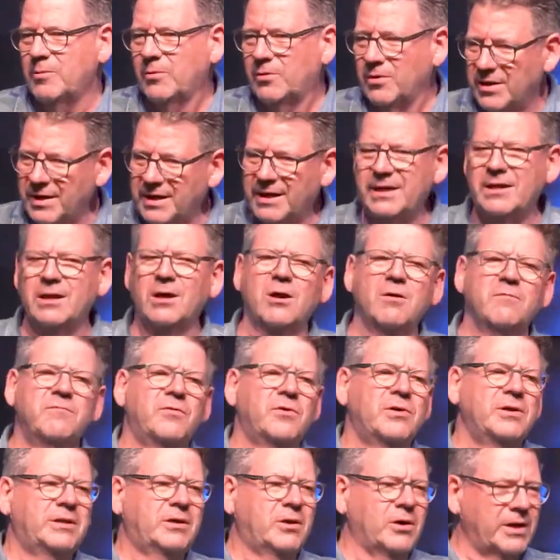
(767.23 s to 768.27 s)
Got to get
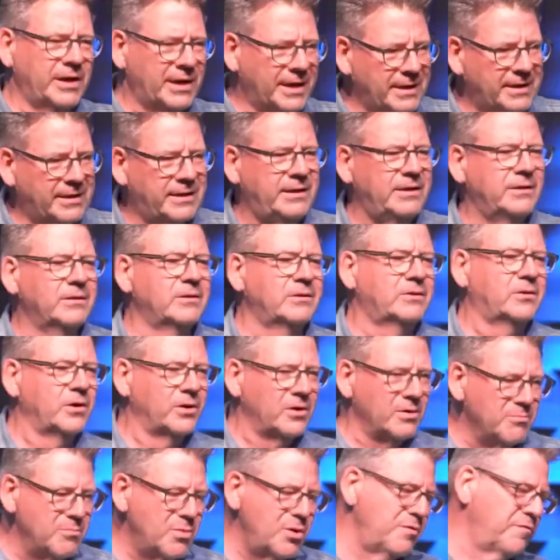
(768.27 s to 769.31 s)
over it, got to get healed, got
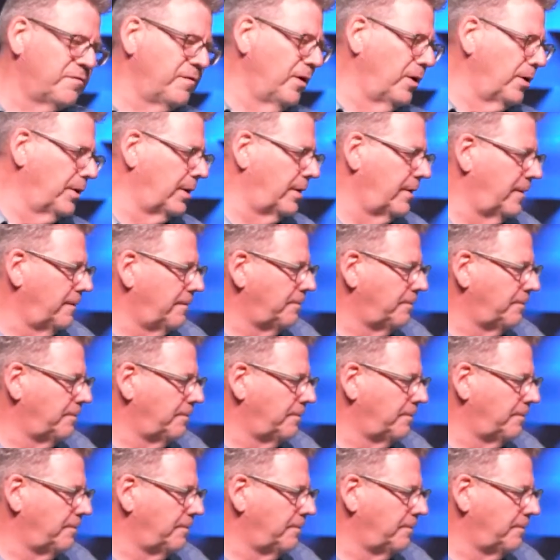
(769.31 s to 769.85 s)
to move on.